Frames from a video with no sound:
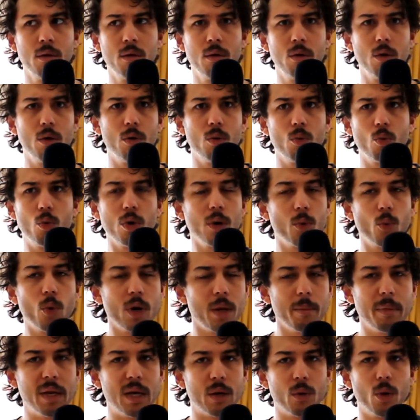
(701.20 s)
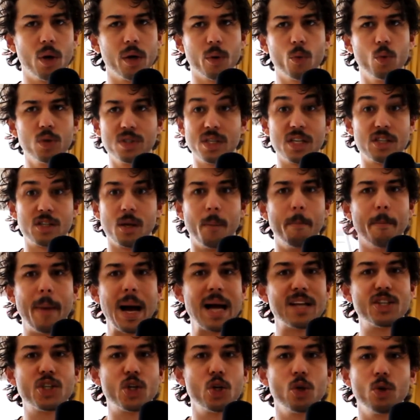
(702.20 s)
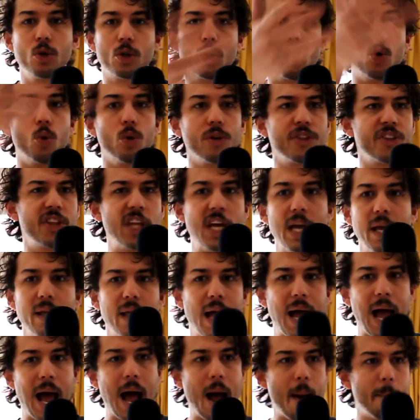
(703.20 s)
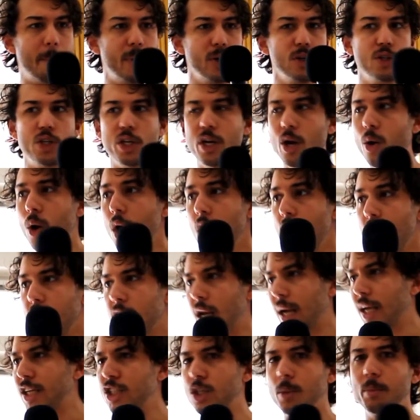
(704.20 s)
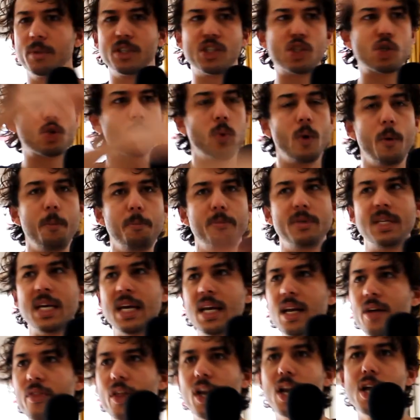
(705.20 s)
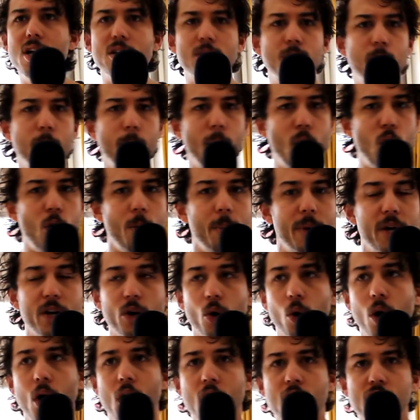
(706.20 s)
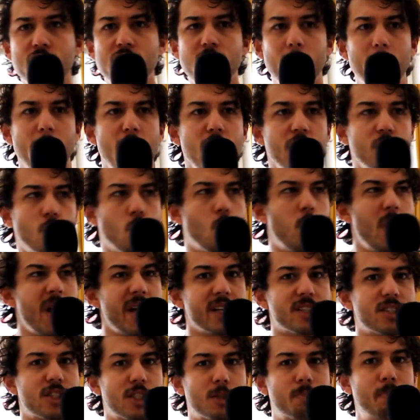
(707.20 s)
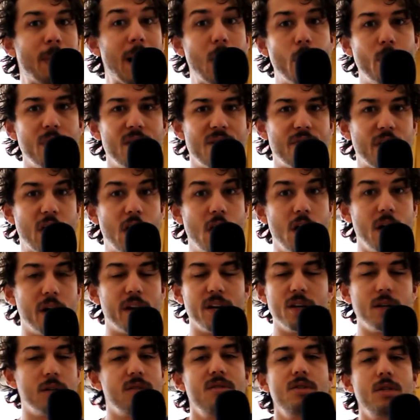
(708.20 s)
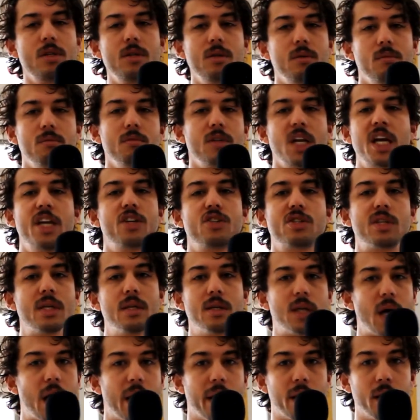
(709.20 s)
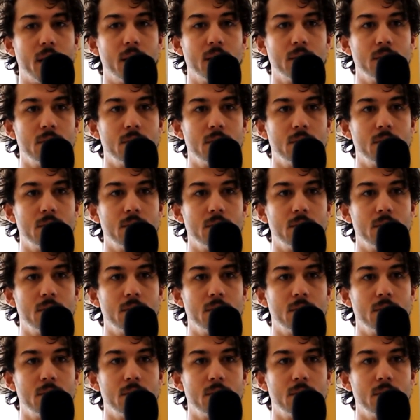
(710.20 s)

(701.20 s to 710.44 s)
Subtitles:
What do you mean? Was there some magical cool thing that happened? You know, like someone swooped in at the last moment or some weird spell we never heard? He just didn't die.